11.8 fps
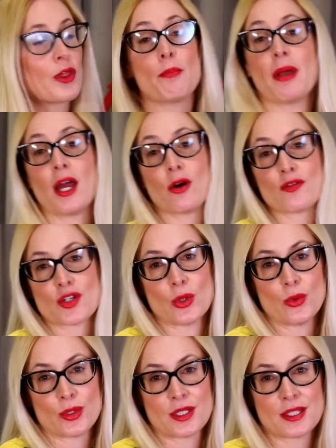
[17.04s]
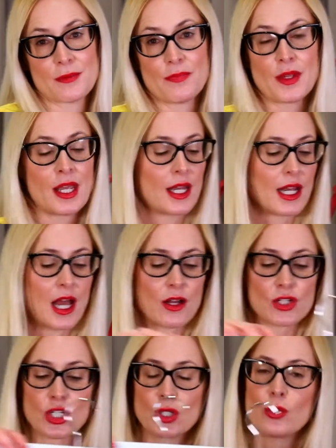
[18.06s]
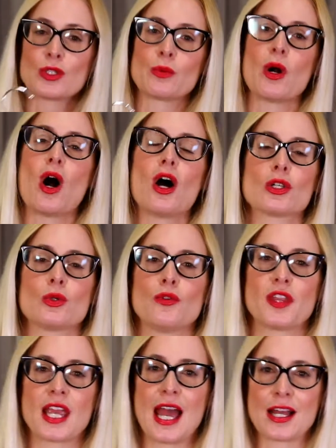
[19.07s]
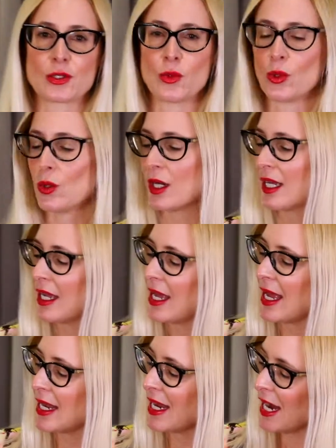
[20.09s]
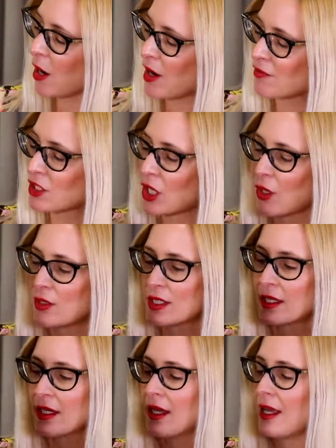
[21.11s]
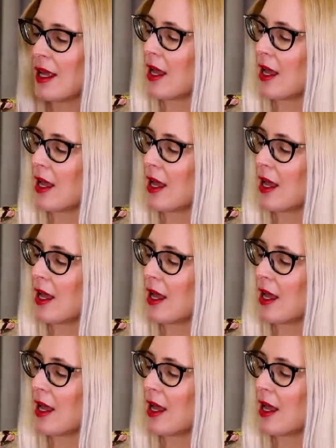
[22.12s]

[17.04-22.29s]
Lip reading: with a pair of shorts. Now, shorts were hot off the catwalk, and here I've chosen